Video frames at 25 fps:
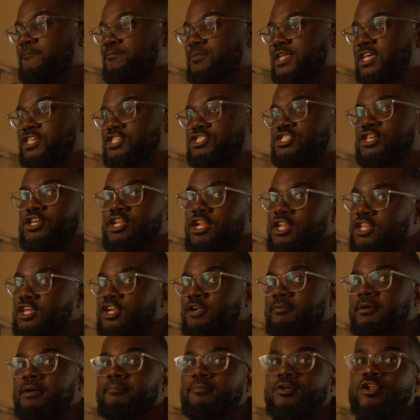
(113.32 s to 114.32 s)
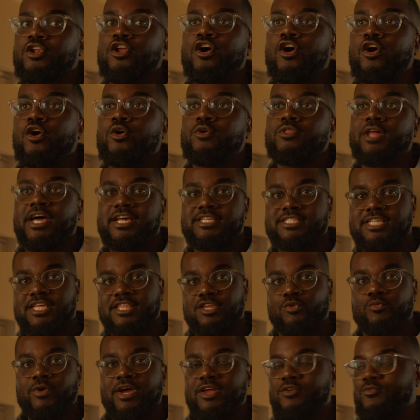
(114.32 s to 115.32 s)
is still a little bit below, like say
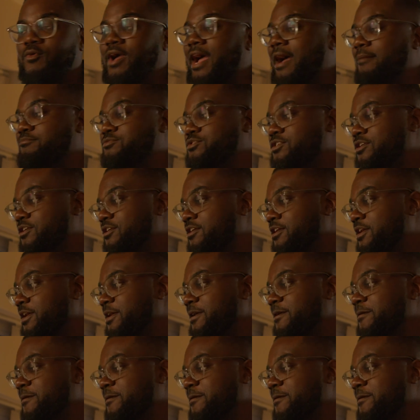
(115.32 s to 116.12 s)
the Red Raptor.